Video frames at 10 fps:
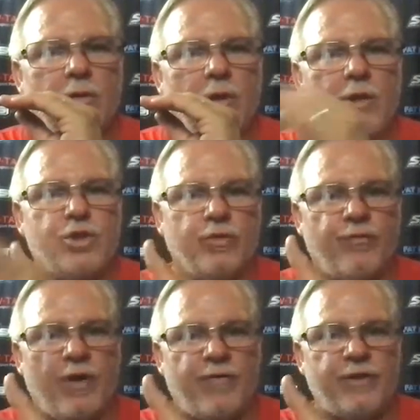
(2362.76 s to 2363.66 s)
a
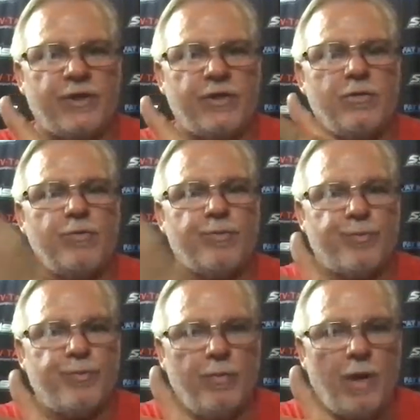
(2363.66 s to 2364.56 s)
250
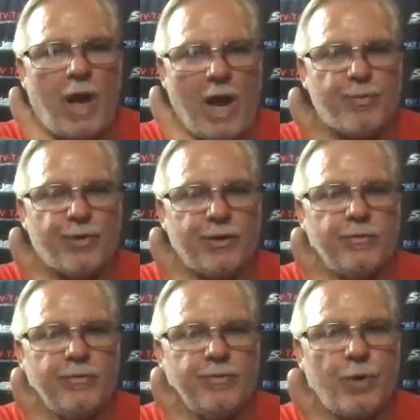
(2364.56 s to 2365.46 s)

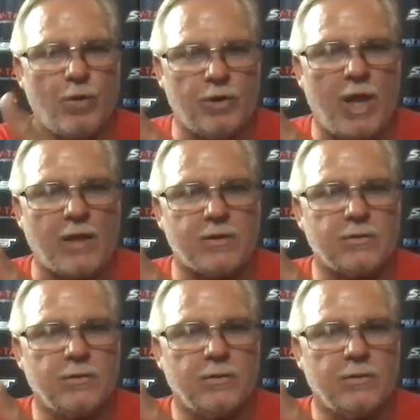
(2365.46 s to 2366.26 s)
hybrid pro class.